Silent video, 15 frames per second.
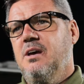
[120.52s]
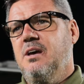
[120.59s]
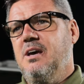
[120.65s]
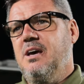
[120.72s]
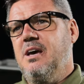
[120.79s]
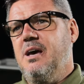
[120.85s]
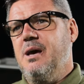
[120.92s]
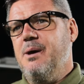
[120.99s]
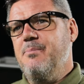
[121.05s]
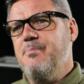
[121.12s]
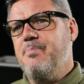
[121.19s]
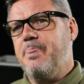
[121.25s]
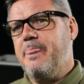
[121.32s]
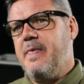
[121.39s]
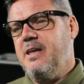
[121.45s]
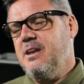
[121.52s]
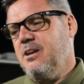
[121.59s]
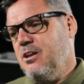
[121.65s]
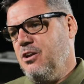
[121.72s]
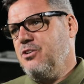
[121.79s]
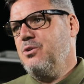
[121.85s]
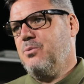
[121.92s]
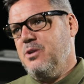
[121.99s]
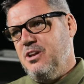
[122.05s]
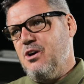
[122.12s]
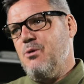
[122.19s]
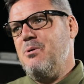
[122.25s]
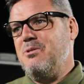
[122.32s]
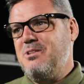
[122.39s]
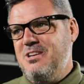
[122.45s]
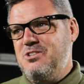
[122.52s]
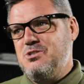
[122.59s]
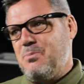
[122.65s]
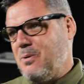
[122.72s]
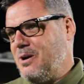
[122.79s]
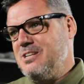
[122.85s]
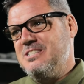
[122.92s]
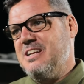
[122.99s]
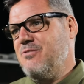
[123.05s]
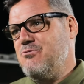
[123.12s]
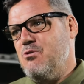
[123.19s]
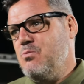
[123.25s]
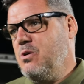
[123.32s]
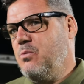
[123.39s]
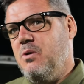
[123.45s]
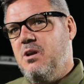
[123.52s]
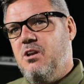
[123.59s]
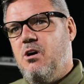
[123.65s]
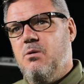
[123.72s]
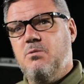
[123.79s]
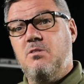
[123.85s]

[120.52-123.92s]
And then I know you want to know about the injured players, and everyone will want to know.